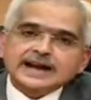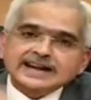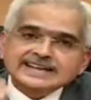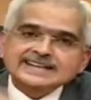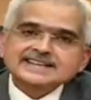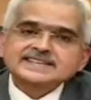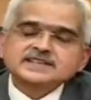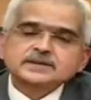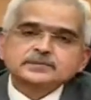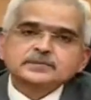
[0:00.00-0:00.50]

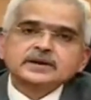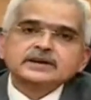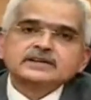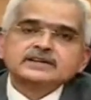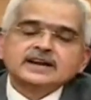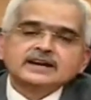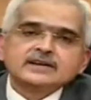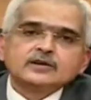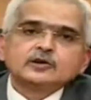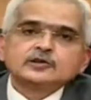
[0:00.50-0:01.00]

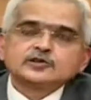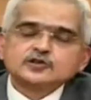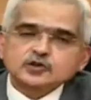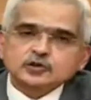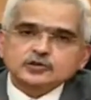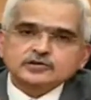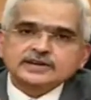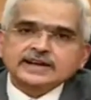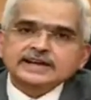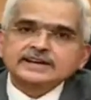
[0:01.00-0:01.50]
anticipate and
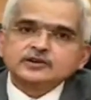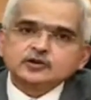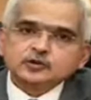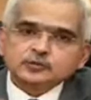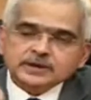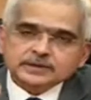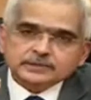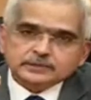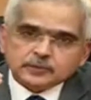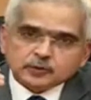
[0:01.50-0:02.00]
also trying
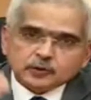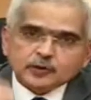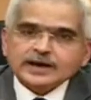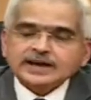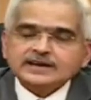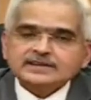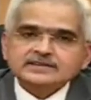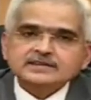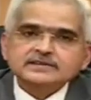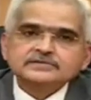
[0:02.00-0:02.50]
to be
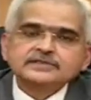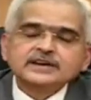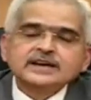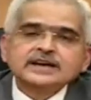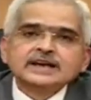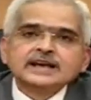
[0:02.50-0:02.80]
proactive,